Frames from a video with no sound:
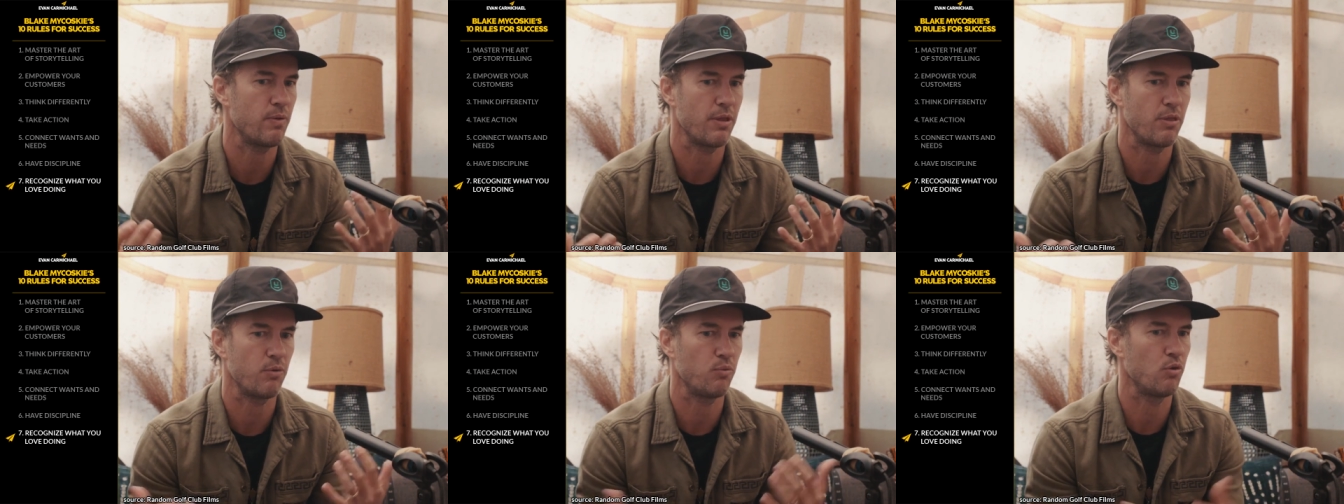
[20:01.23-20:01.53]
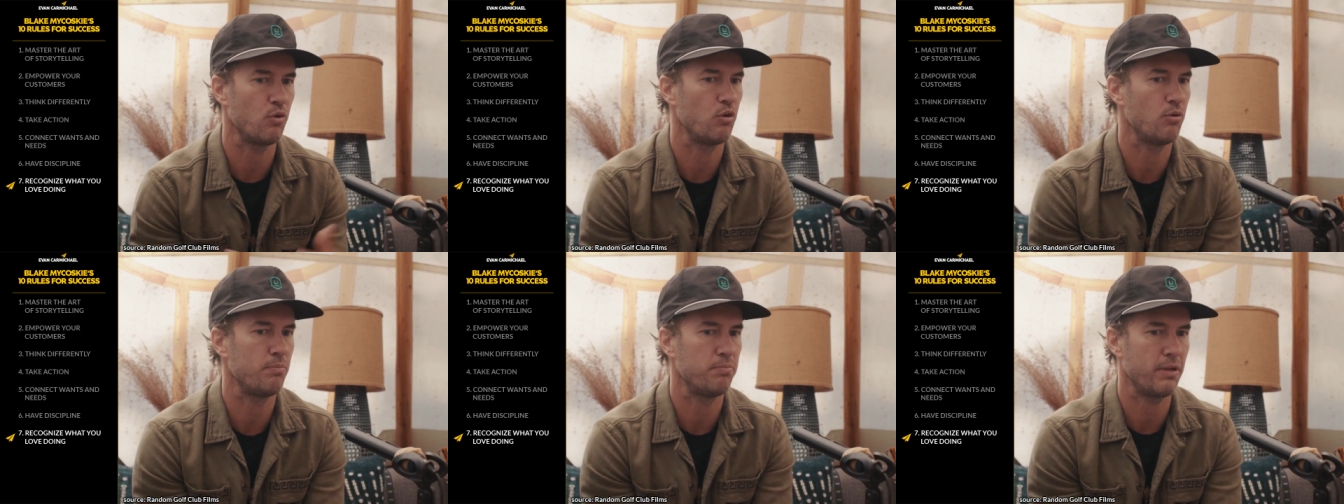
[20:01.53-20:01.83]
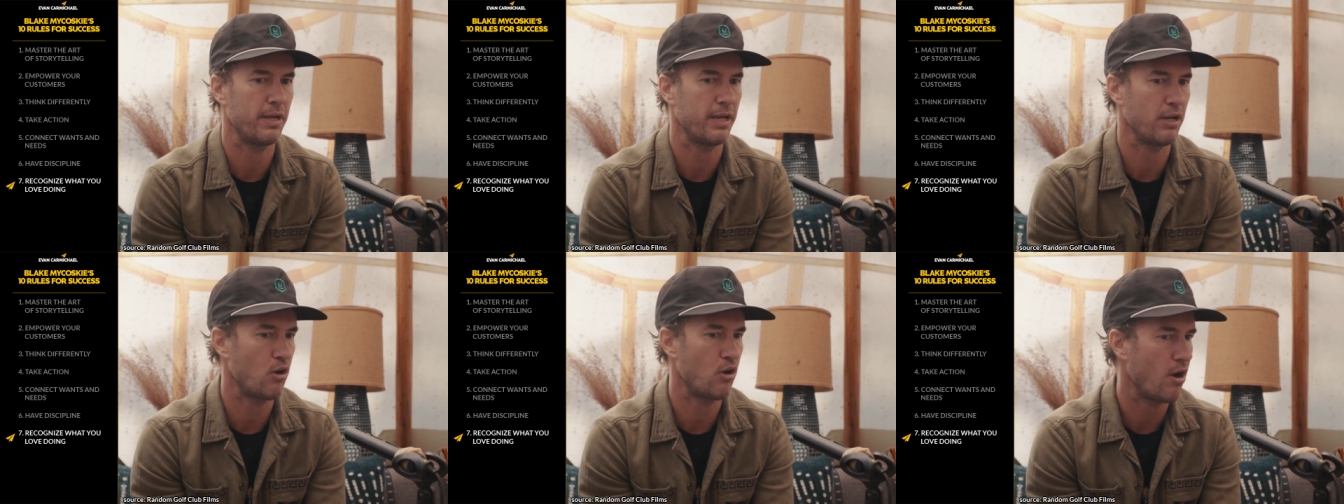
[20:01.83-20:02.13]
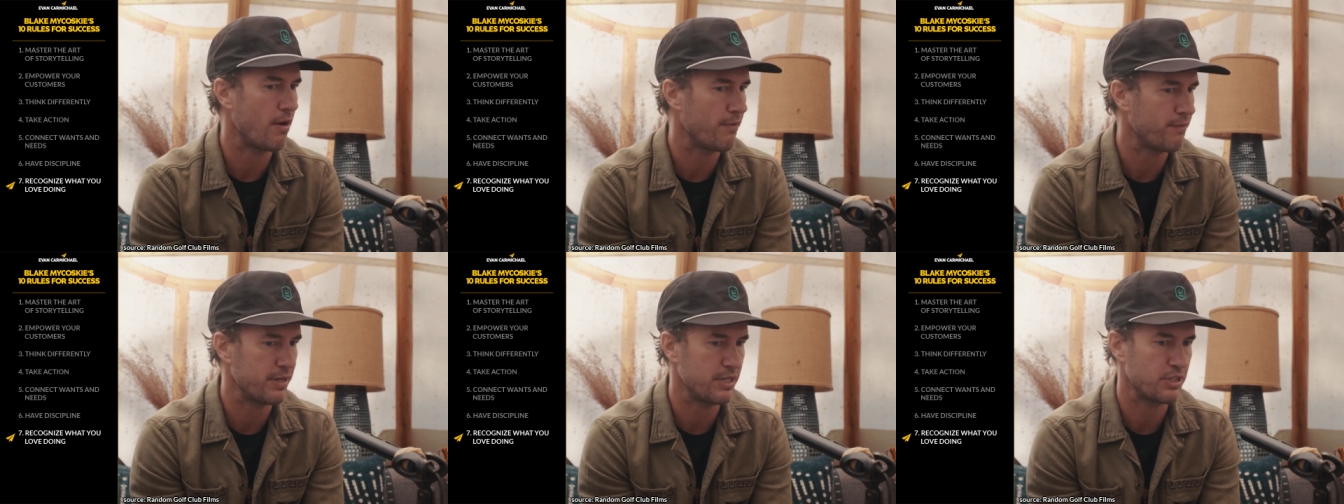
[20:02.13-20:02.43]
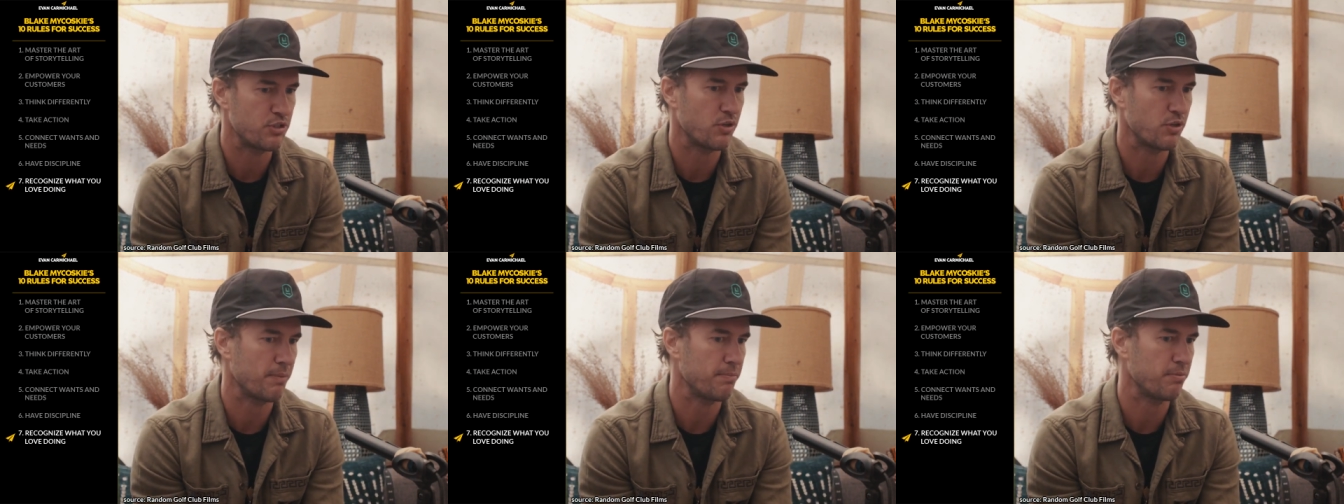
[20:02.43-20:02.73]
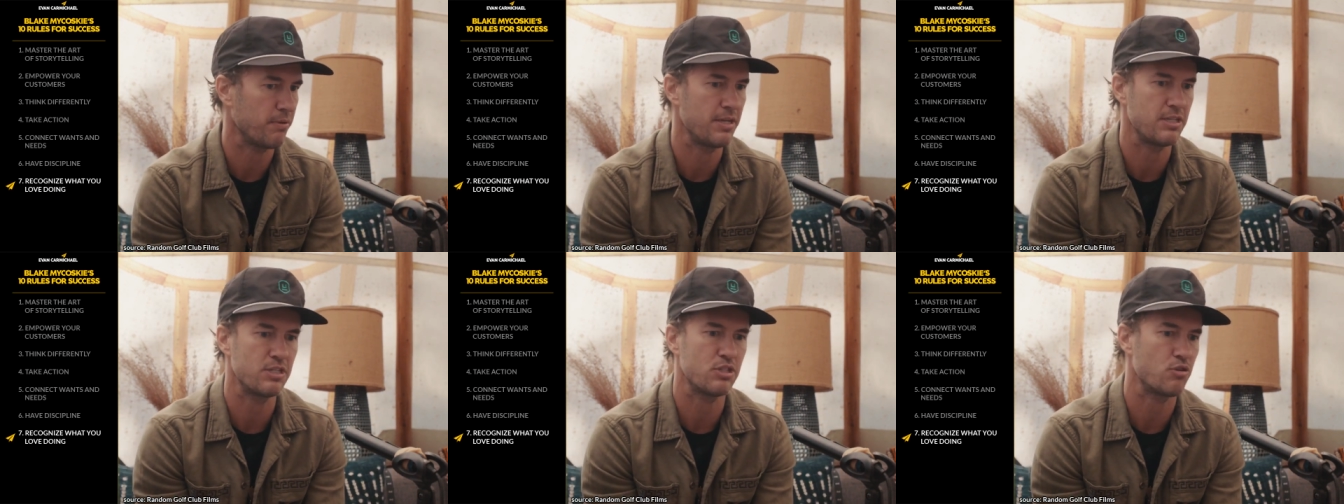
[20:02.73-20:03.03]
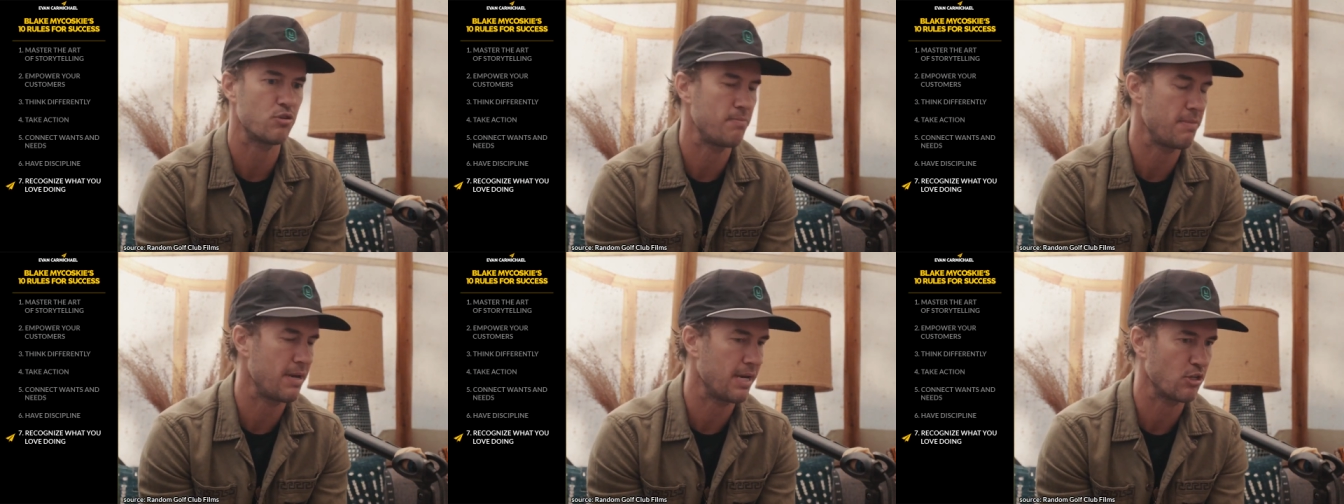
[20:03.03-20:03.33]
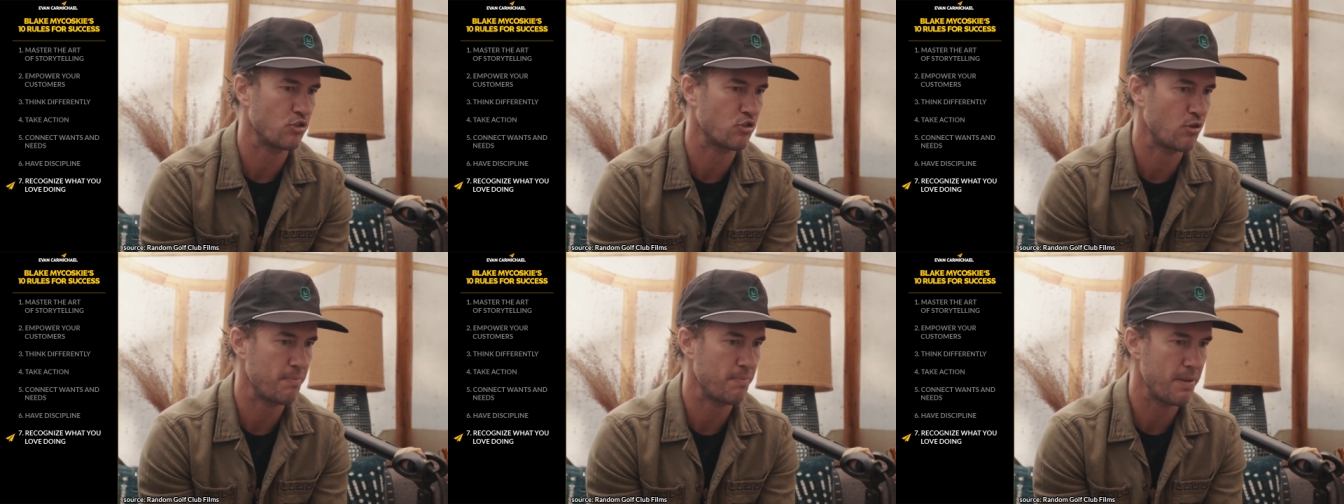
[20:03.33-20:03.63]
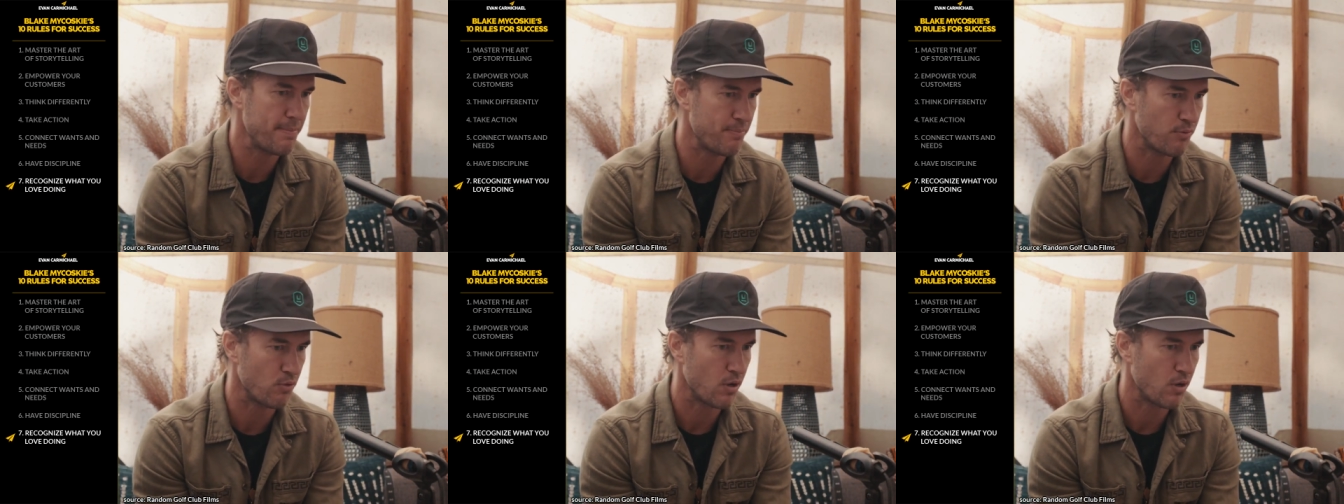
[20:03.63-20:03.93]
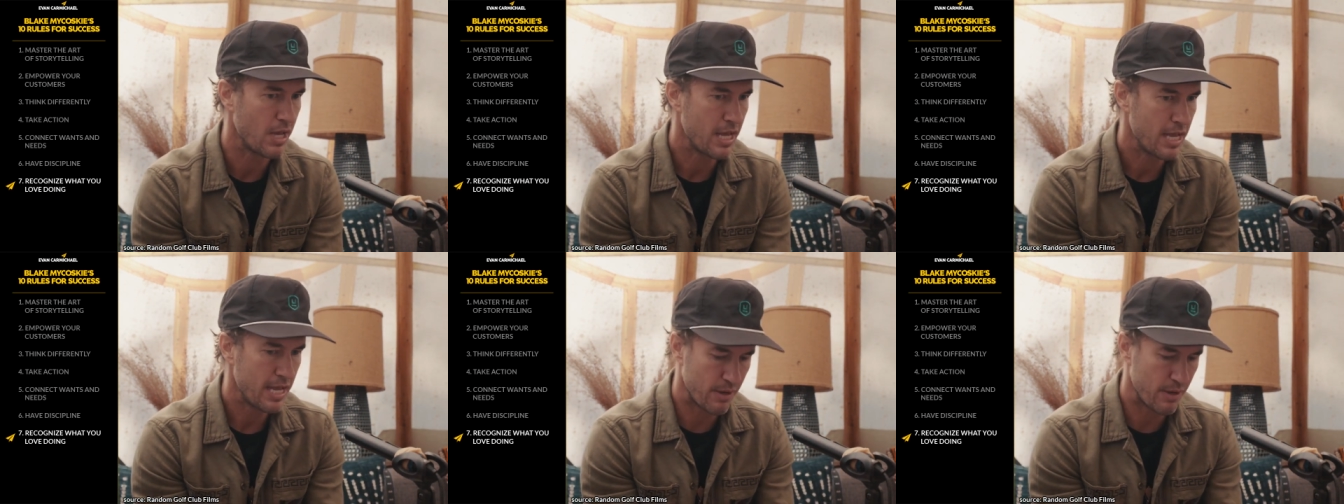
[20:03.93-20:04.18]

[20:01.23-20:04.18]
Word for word: around the world playing golf in interesting places or meeting interesting people